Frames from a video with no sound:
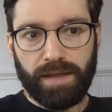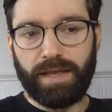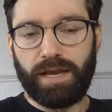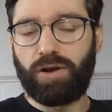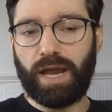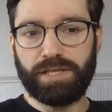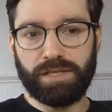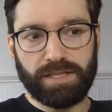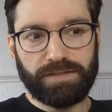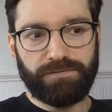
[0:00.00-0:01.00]
the
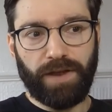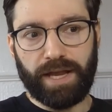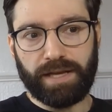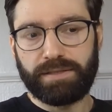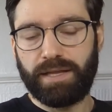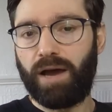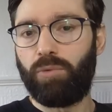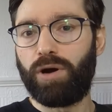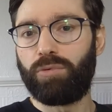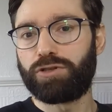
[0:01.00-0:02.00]
location is fixed, and
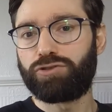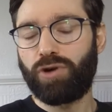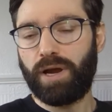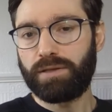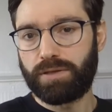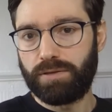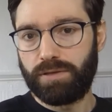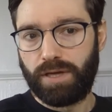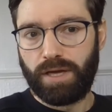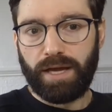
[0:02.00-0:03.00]
what we're trying to